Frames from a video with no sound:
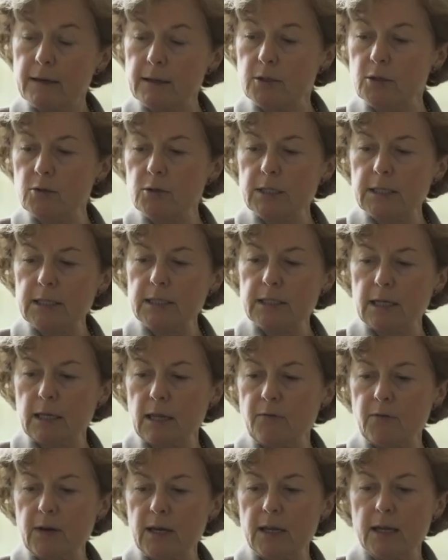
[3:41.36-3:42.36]
It's usually
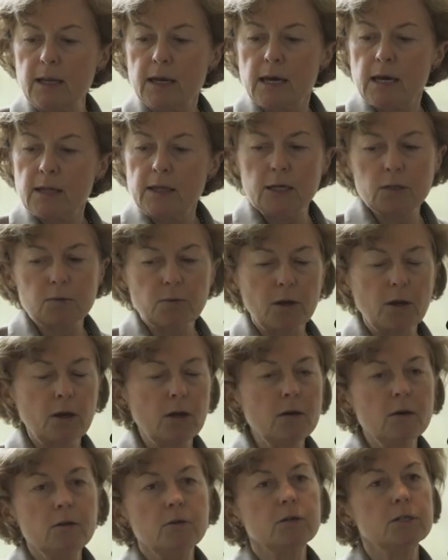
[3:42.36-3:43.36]
significant. These were
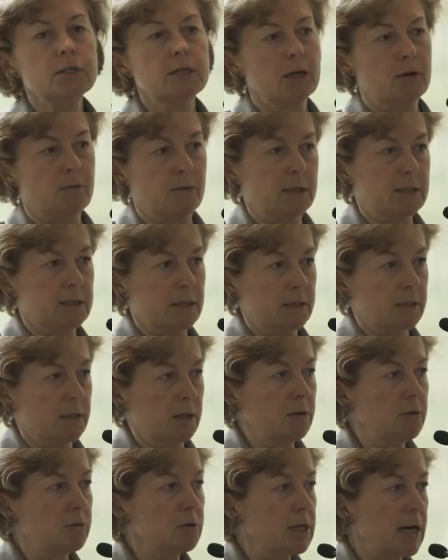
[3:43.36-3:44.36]
huge decreases,
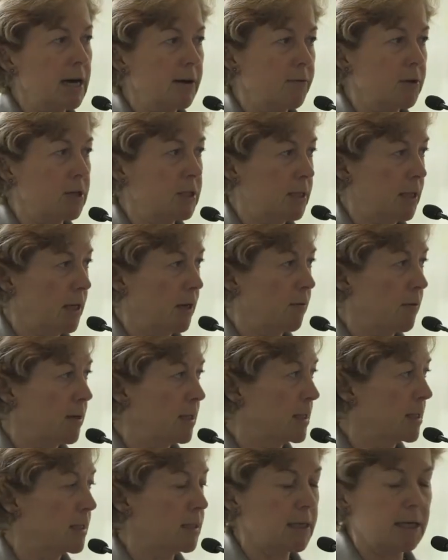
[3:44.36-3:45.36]
huge average
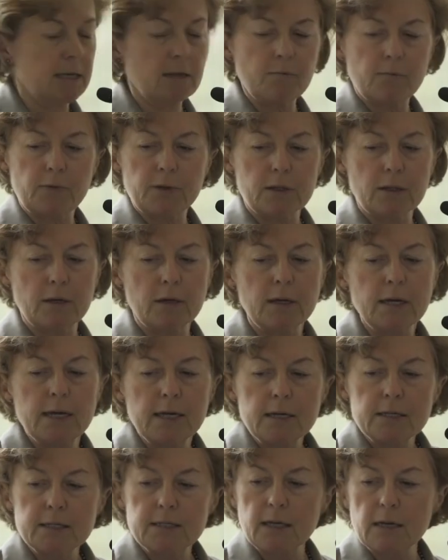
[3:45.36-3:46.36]
decreases. I didn't put the
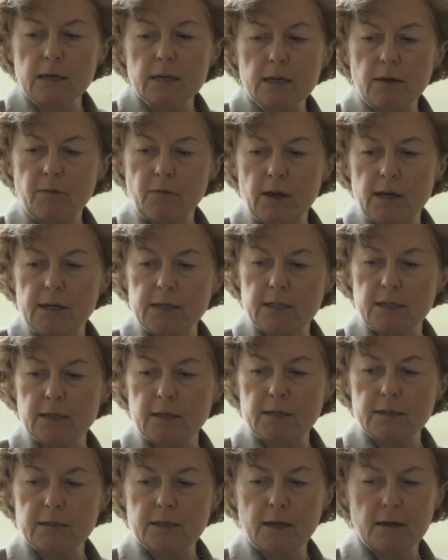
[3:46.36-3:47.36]
standard deviation
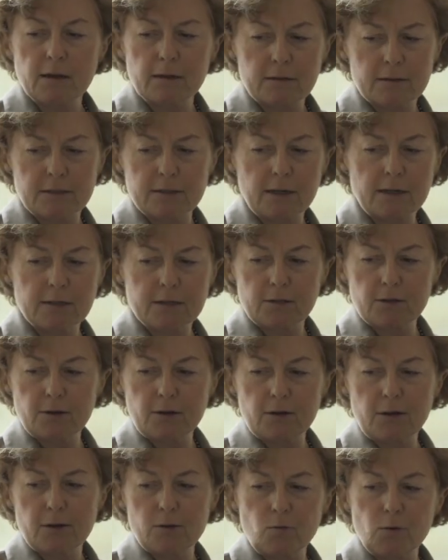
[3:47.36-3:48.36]
because that starts to
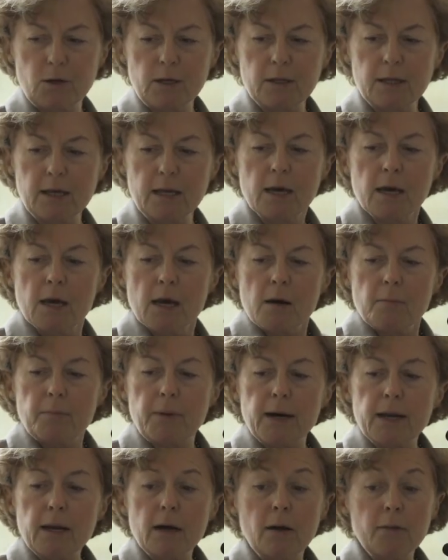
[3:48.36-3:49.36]
look unwieldy.
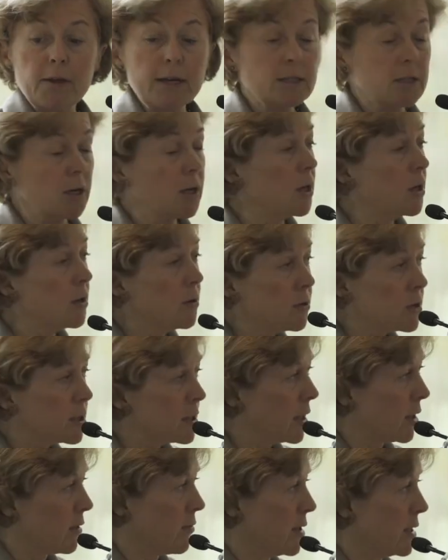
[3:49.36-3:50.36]
But uh, these are huge
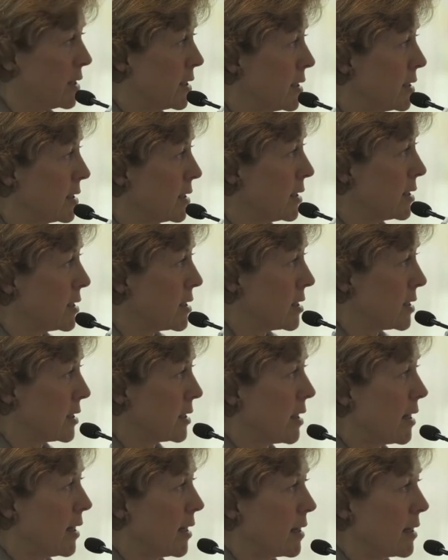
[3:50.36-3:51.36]
decreases in
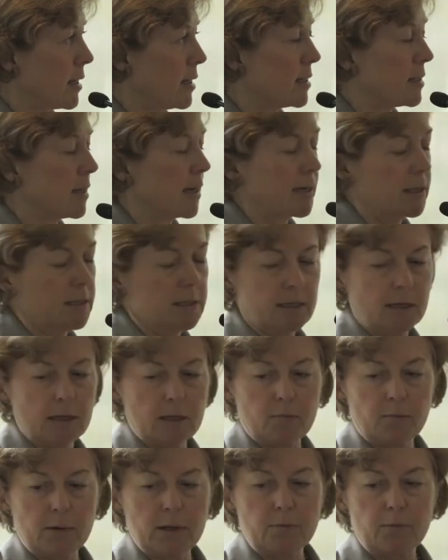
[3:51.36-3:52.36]
systolic and
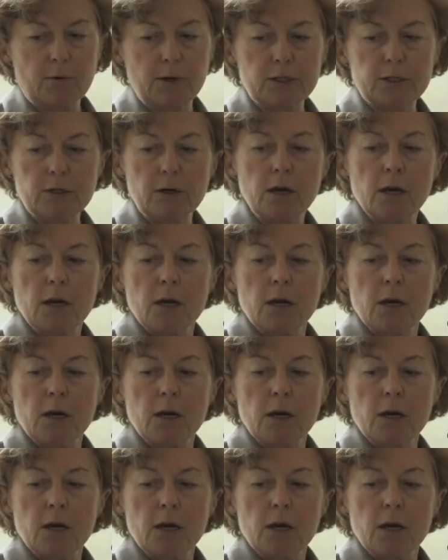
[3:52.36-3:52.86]
diastolic blood pressure.